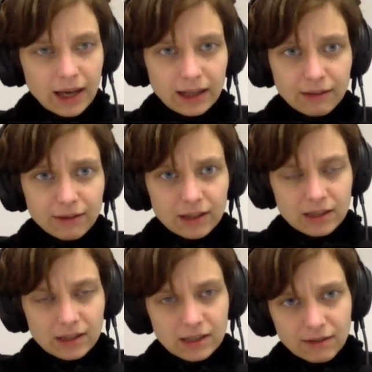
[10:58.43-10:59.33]
And I think
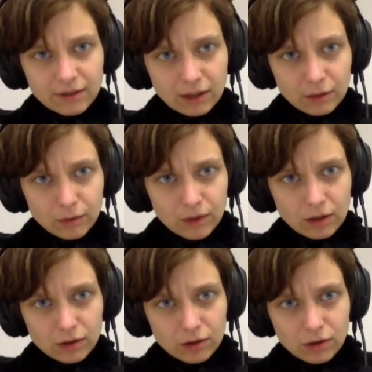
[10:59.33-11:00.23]
this is something that
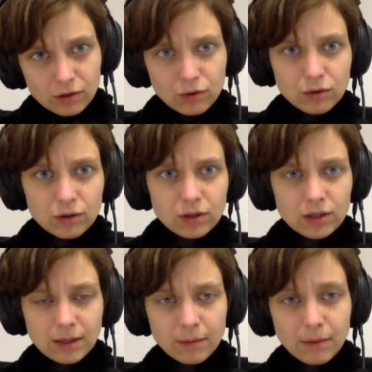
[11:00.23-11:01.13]
we also should
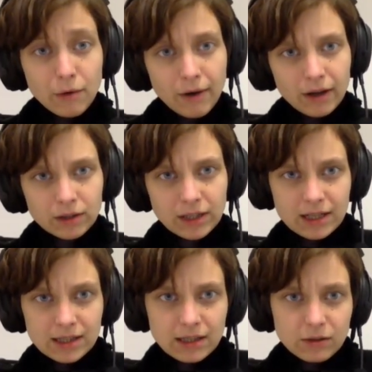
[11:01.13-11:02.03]
somehow recognize, that